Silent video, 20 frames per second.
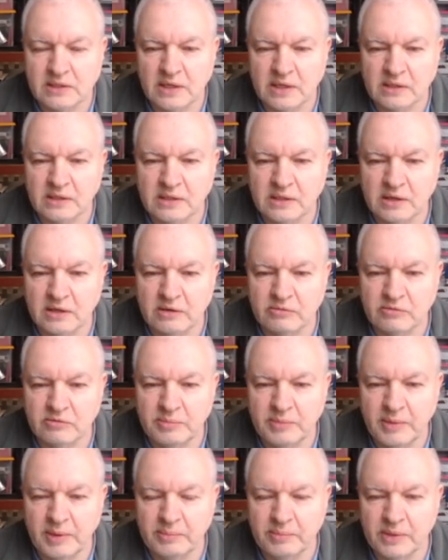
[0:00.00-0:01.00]
I can't
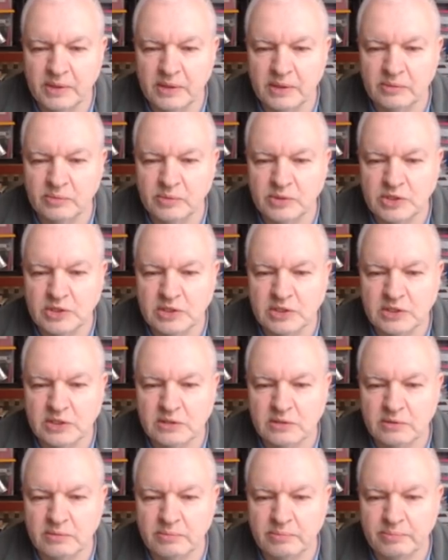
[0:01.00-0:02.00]
remember which
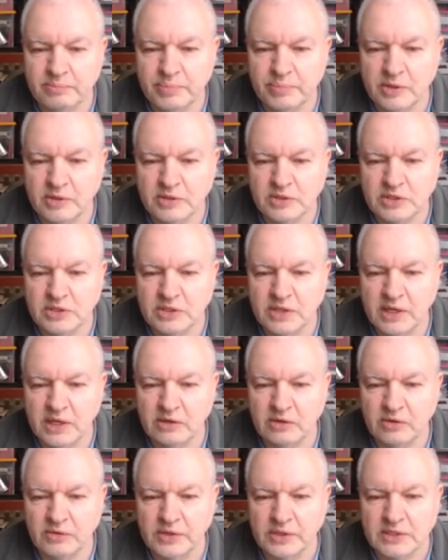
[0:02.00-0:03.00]
is pos and
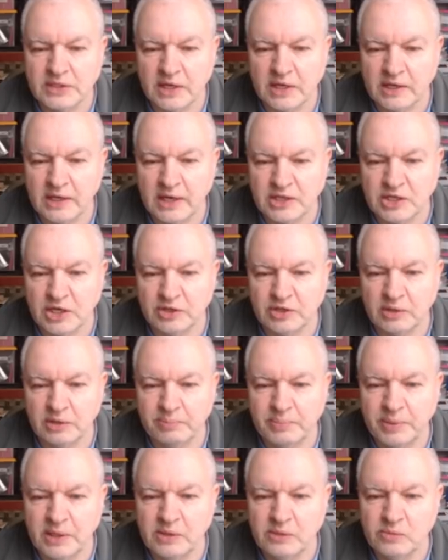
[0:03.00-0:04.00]
neg on this. Actually, I
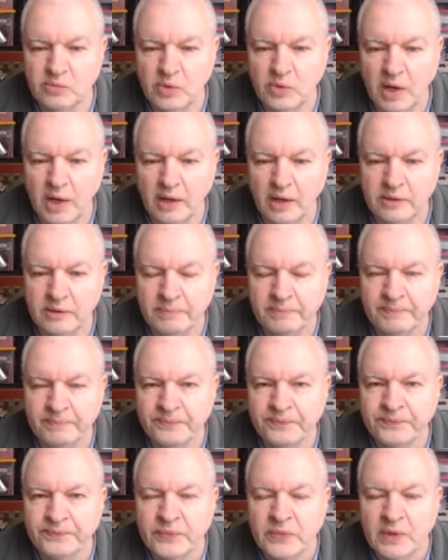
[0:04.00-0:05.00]
think pin 1
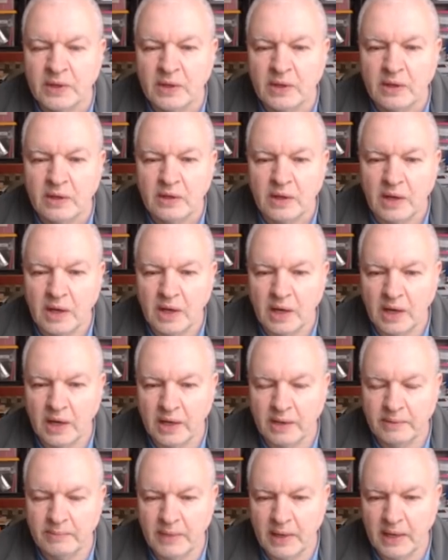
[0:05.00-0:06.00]

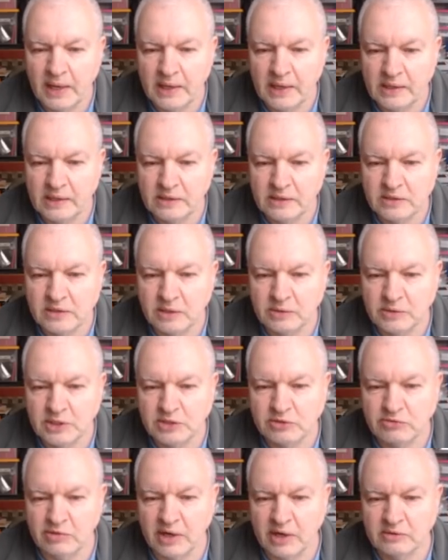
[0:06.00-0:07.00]
I made, it
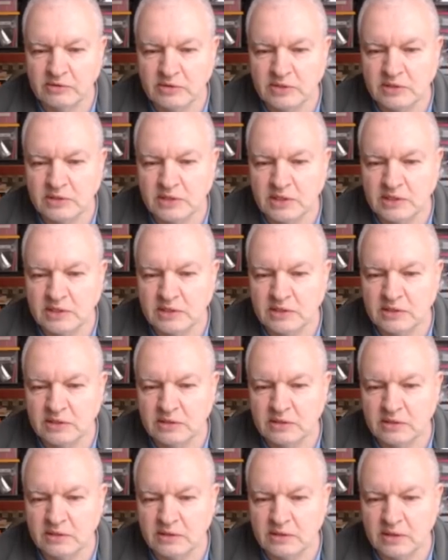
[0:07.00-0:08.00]
is ground because there's a
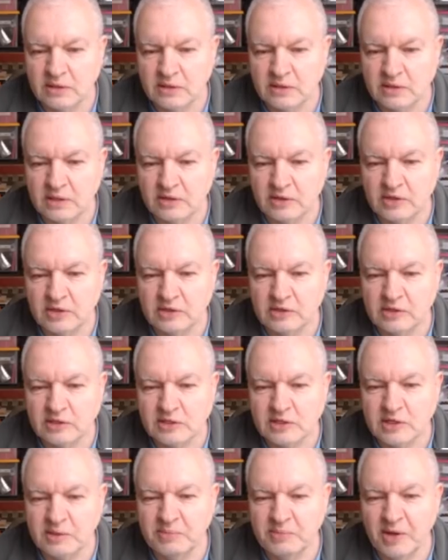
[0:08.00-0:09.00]
thing
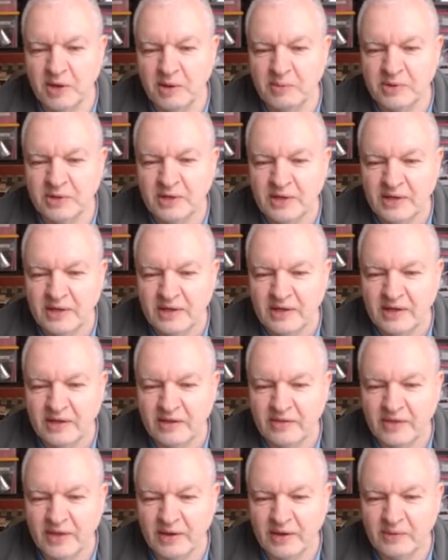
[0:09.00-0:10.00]
that's come up.
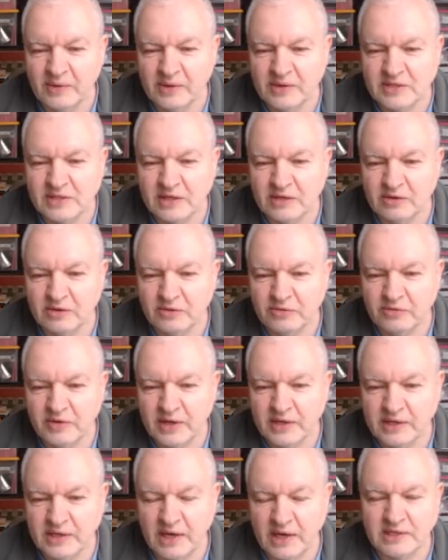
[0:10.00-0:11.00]
And that one, has that got a
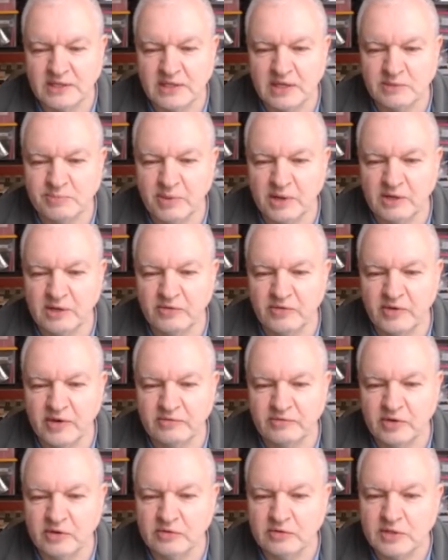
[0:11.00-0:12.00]
flag? Yes, that's plus
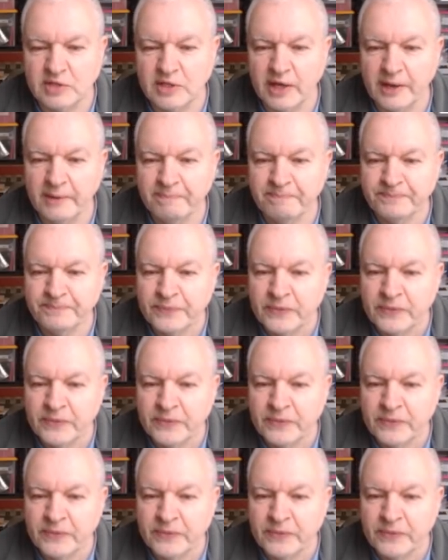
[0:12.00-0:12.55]
5 volts there.